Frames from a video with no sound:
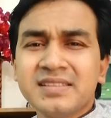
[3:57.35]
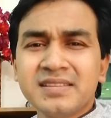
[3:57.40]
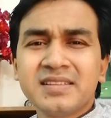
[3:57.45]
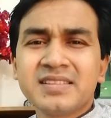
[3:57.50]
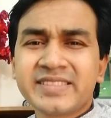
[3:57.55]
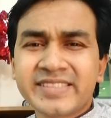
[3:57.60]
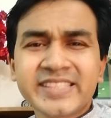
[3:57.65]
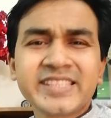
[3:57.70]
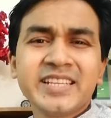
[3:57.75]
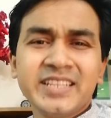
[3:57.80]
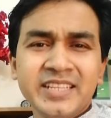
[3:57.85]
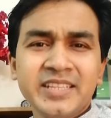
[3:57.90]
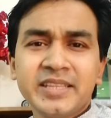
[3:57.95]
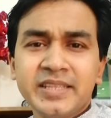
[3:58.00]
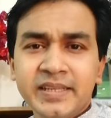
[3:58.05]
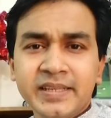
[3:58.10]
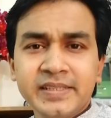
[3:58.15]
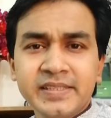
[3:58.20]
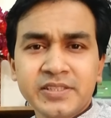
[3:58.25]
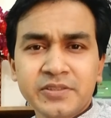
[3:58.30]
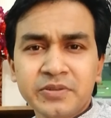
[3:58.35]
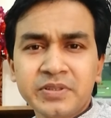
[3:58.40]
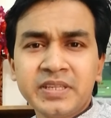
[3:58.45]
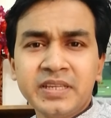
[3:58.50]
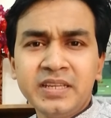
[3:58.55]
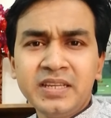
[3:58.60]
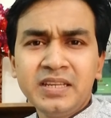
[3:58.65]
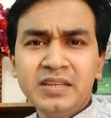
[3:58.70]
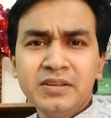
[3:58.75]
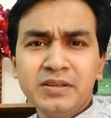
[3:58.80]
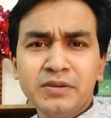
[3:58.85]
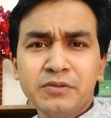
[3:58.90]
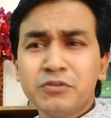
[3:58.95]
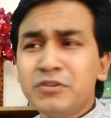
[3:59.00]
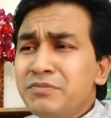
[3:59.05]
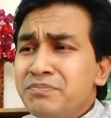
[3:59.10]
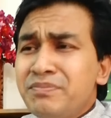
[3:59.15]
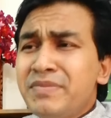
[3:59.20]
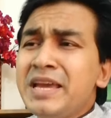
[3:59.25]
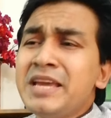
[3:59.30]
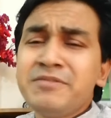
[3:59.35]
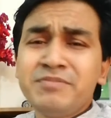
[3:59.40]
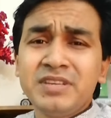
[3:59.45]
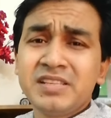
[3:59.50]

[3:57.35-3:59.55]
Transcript: silly things. Okay, we may be